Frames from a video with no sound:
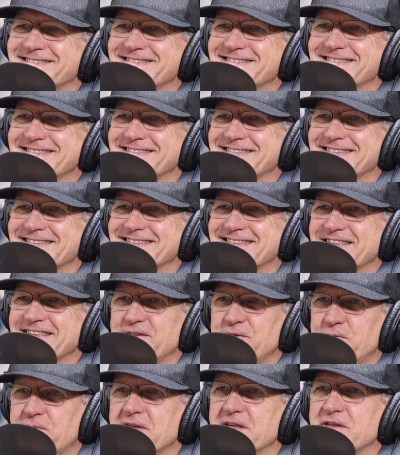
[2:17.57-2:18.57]

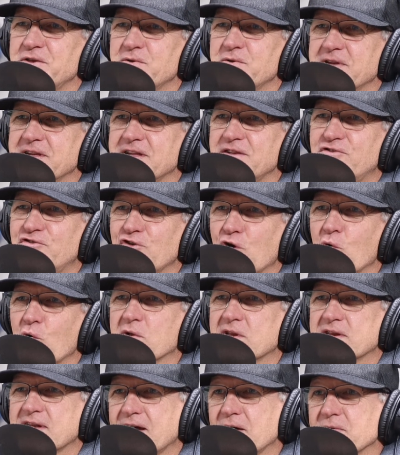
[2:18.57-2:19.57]
You think you can get Joe
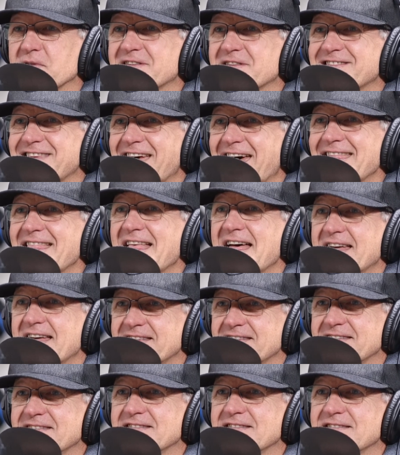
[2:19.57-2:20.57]
and I on the
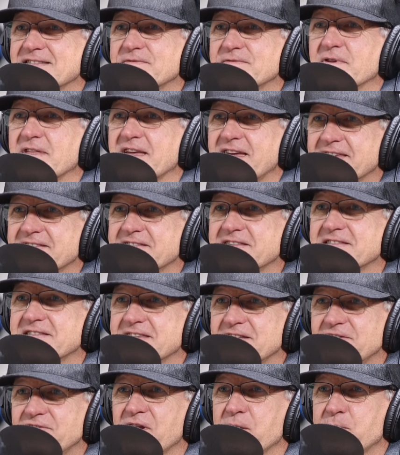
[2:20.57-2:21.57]
sidelines for the
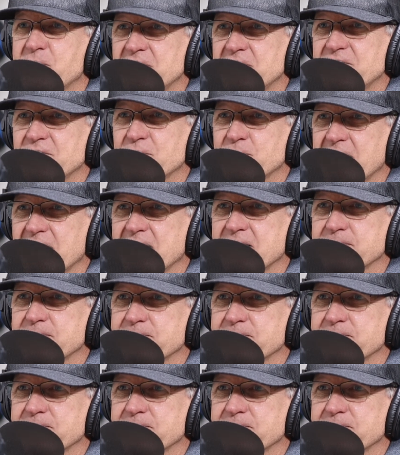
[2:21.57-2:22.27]
SEC championship game?